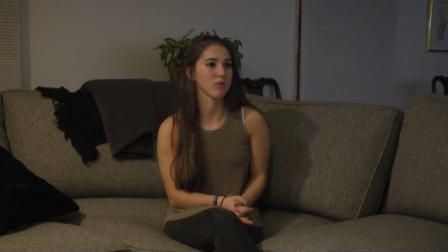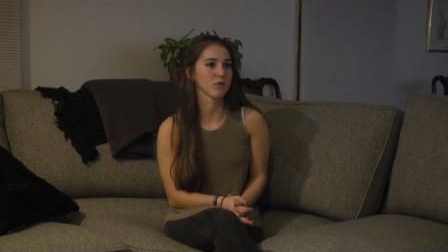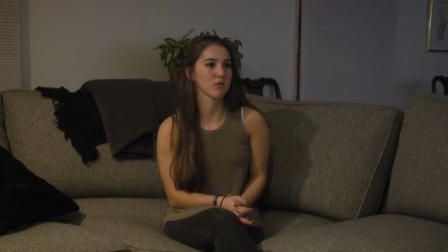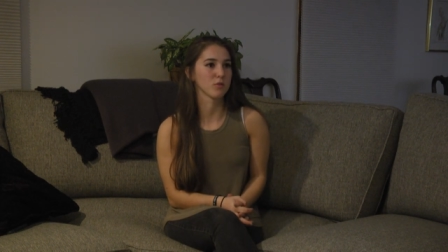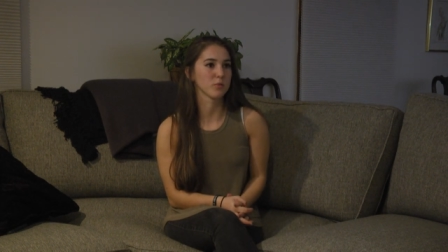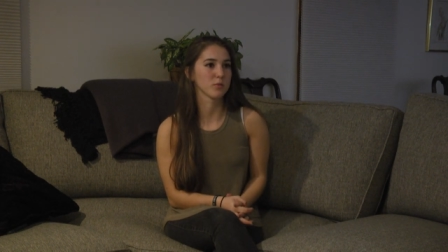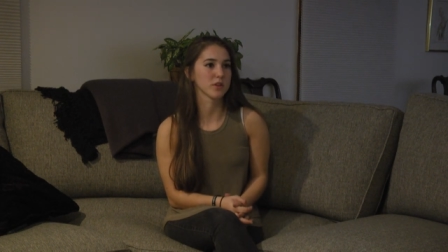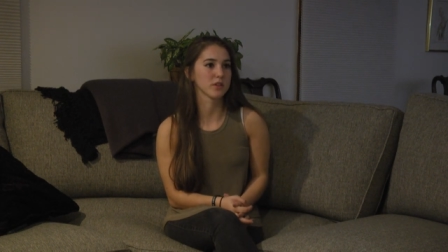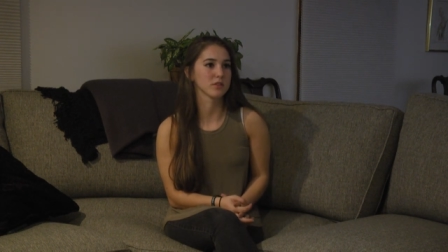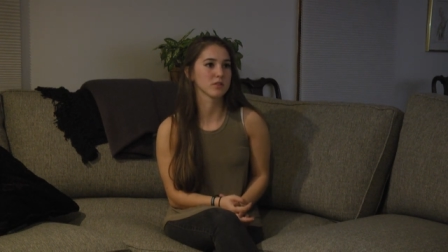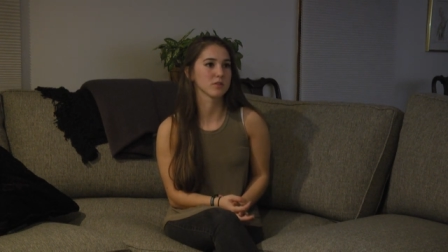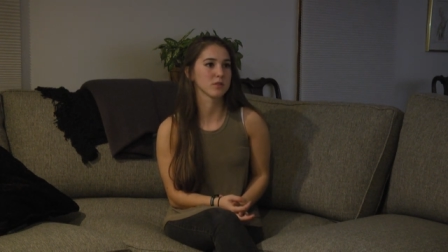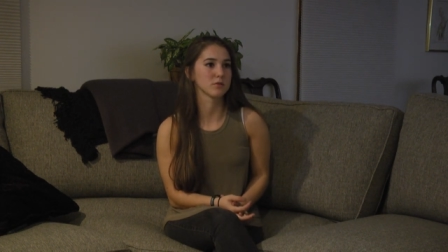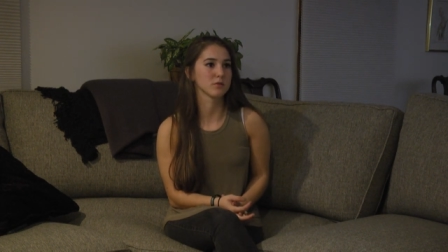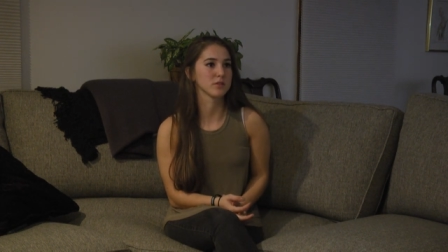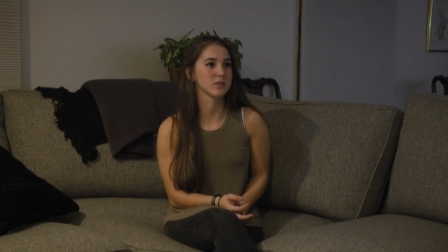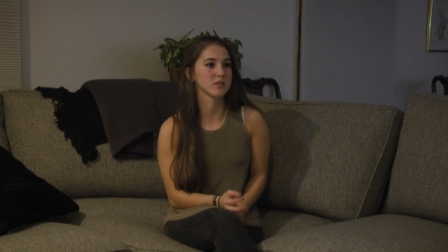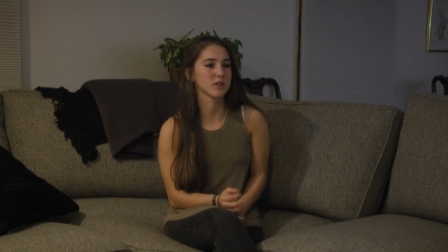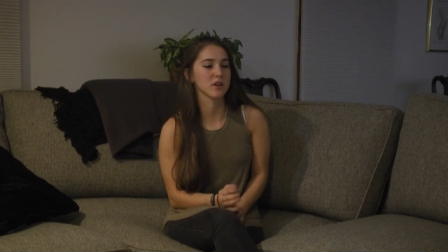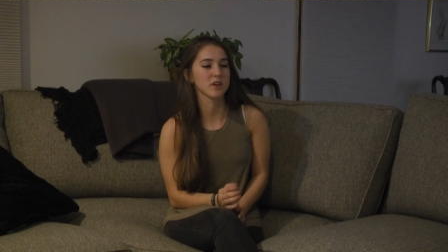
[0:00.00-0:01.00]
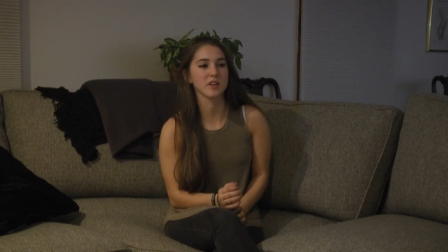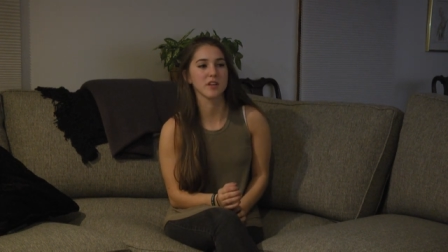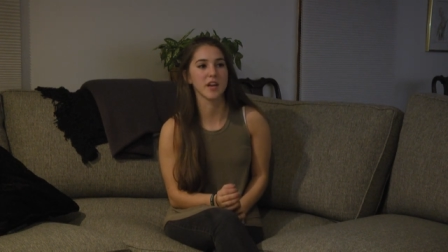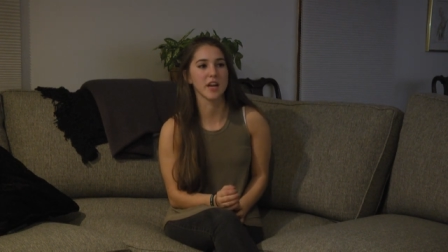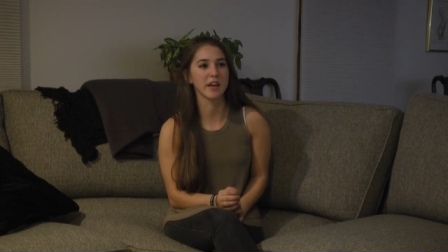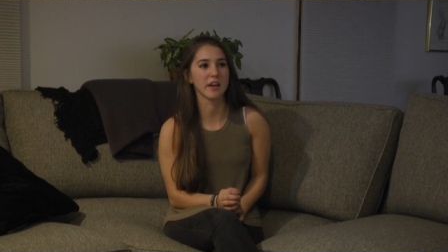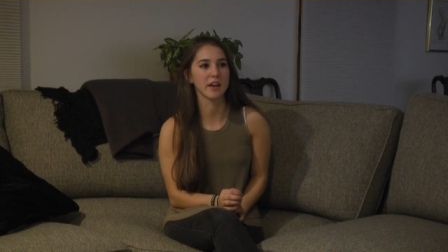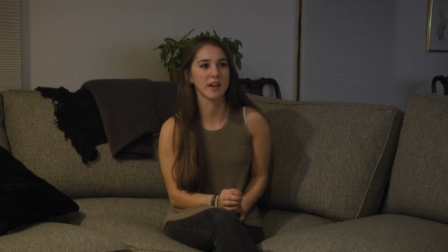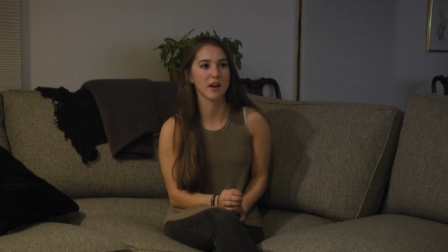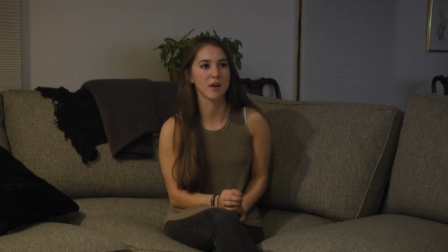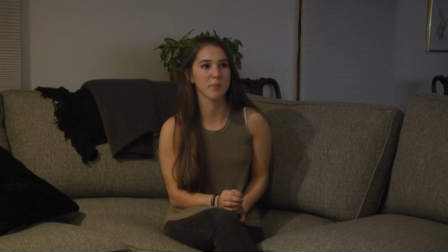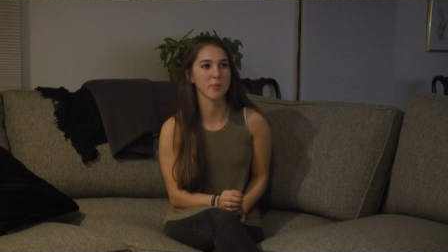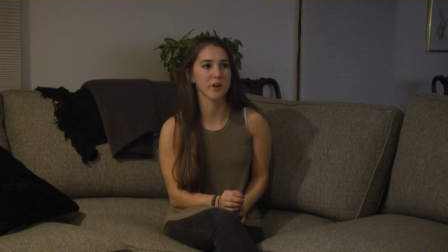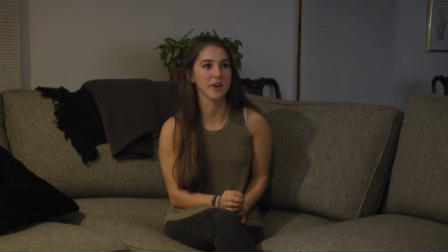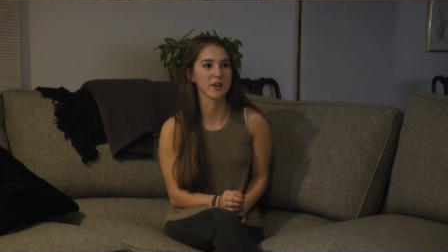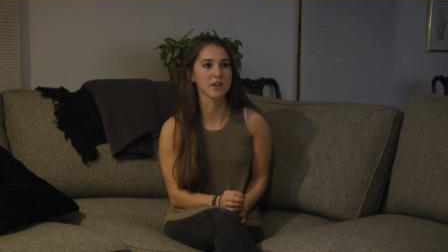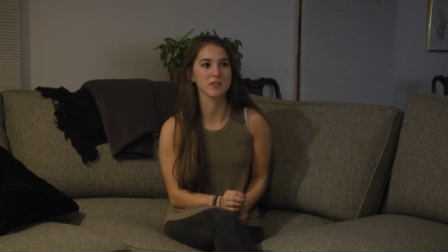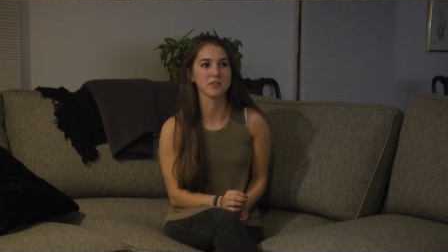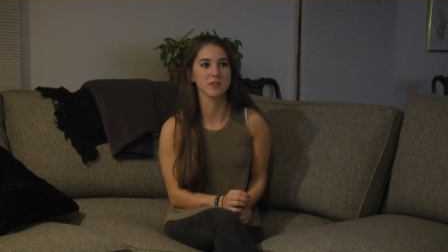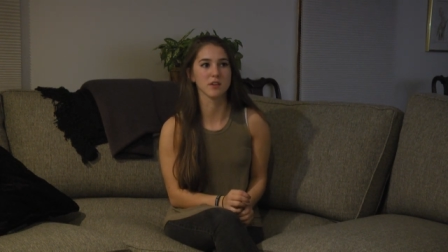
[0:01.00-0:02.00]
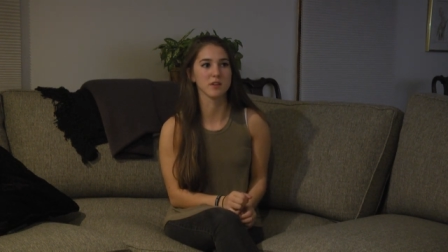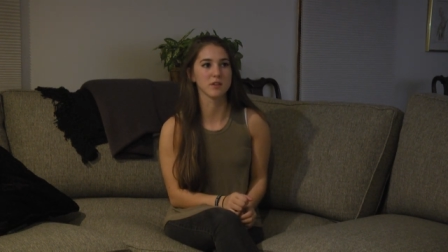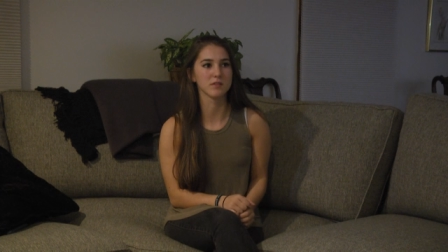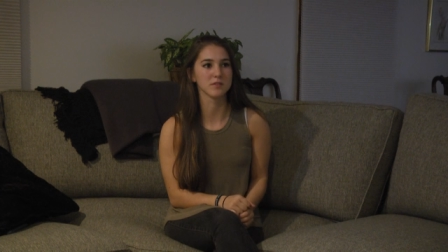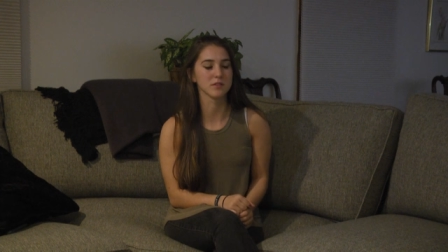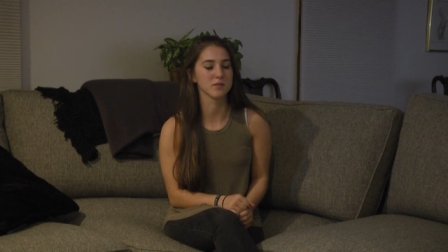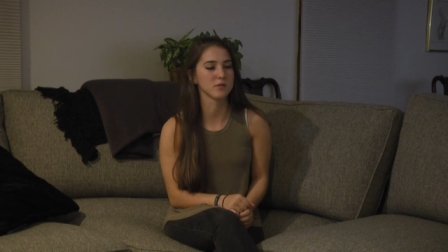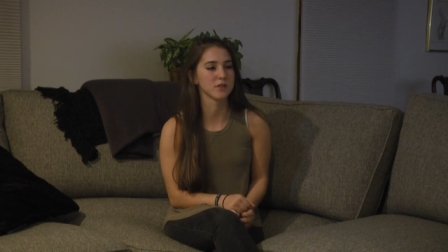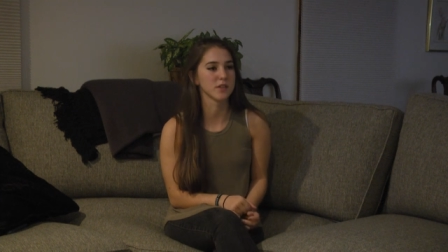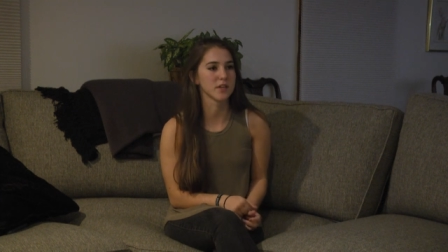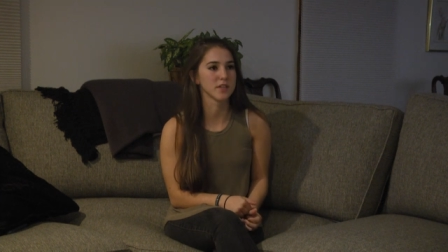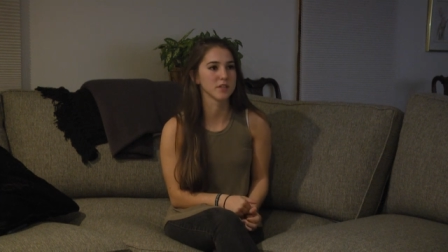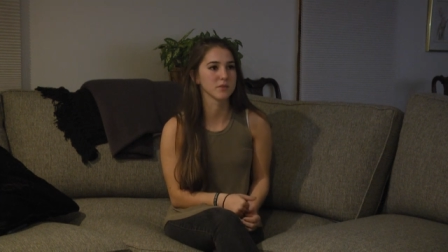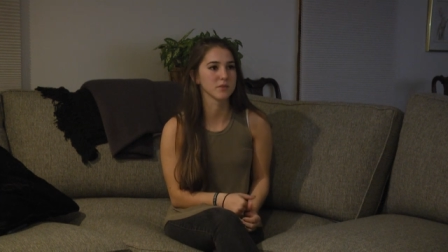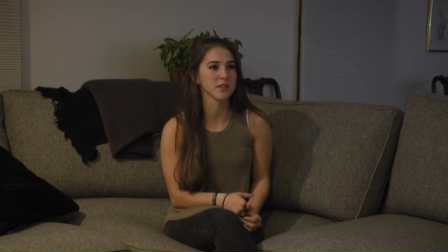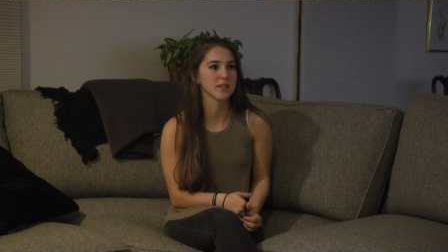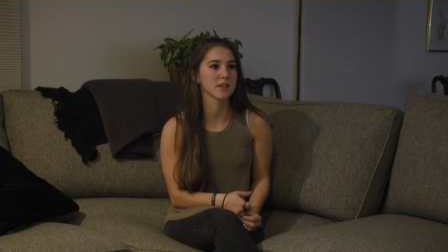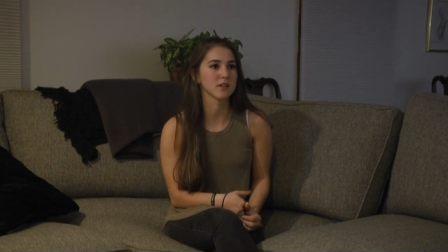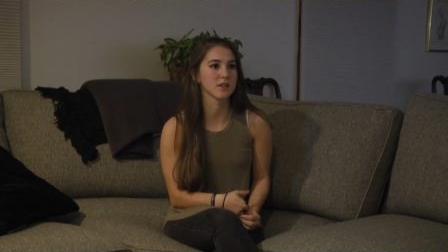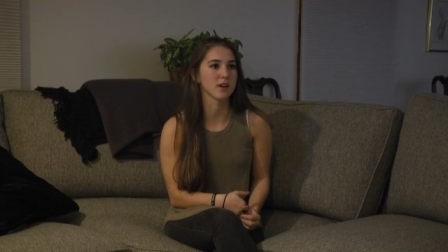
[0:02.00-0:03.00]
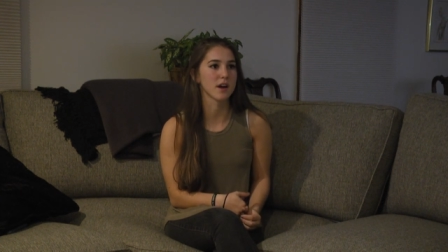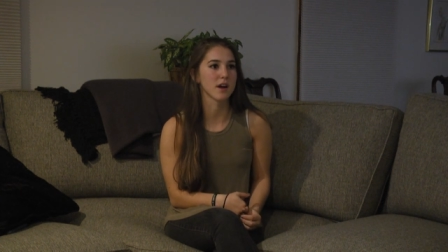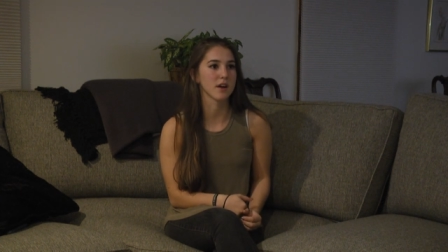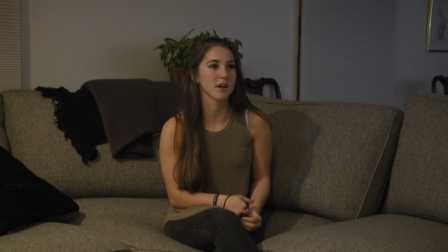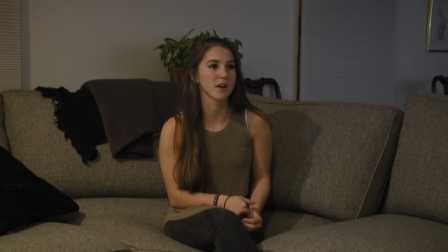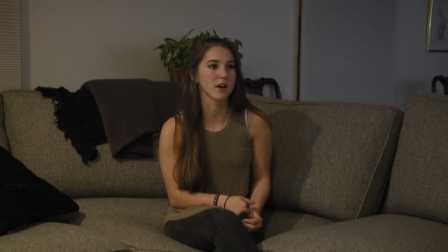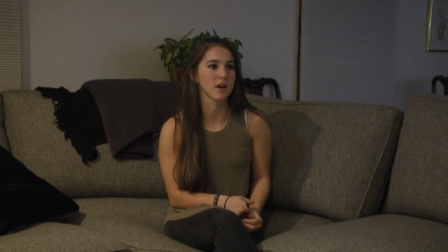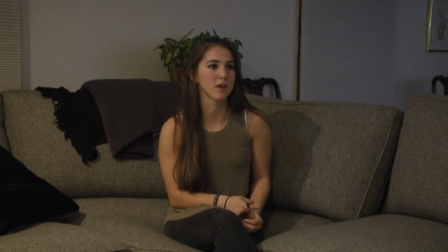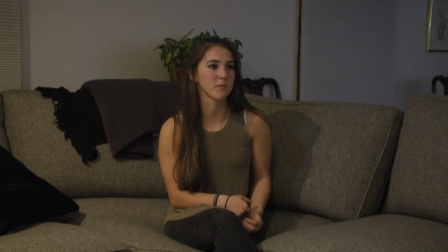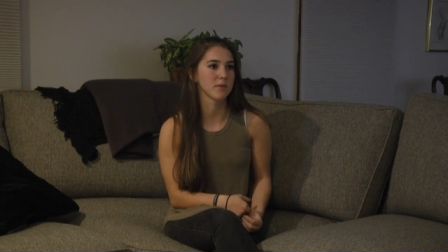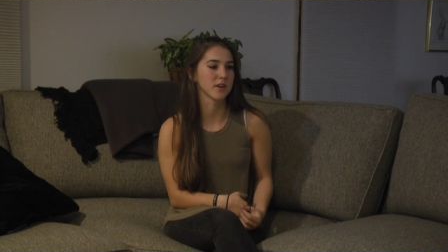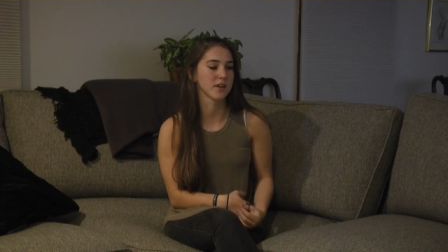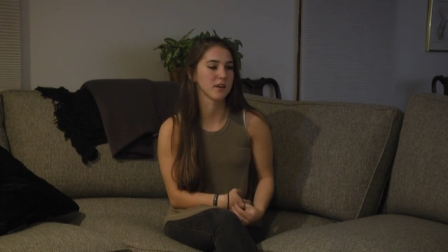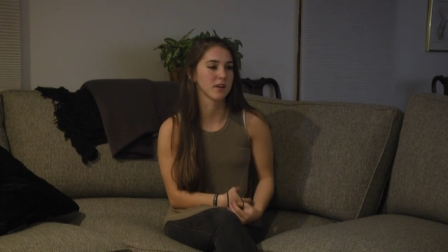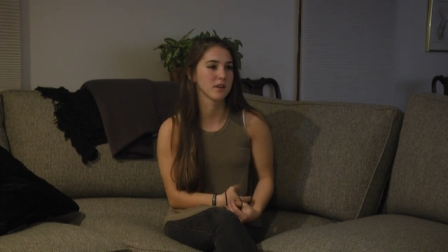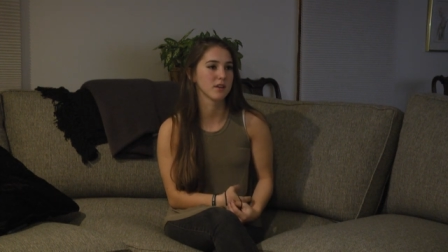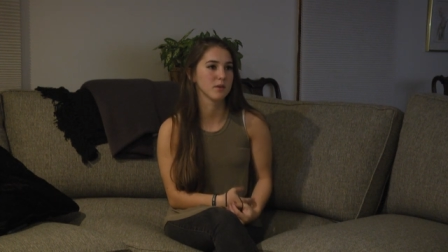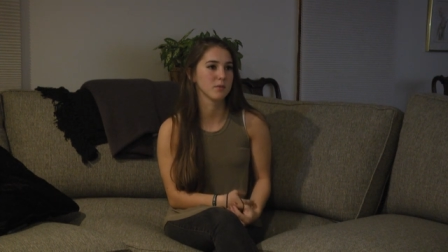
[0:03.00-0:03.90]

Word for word: group like slowly started hanging out by ourselves and realized we had a lot in common,